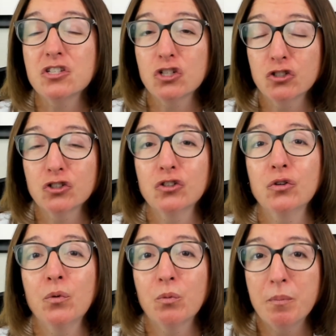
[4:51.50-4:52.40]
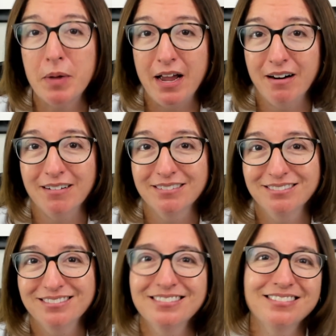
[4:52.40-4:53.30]
surgical repair.
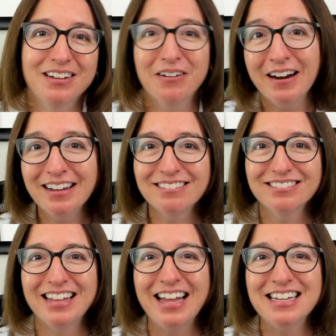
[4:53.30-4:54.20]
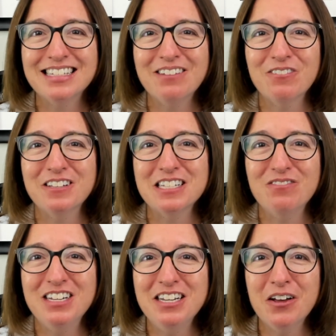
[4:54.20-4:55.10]
All right, that is it for this
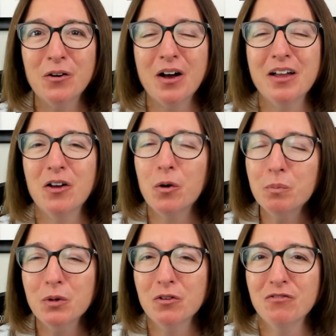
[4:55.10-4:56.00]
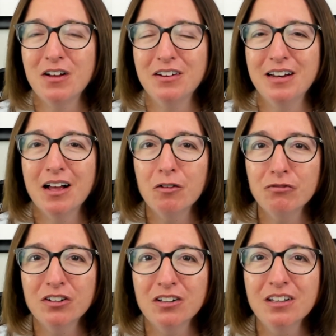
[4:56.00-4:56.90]
video. I hope you have found it
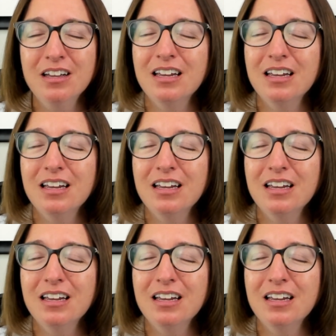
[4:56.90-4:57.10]
helpful.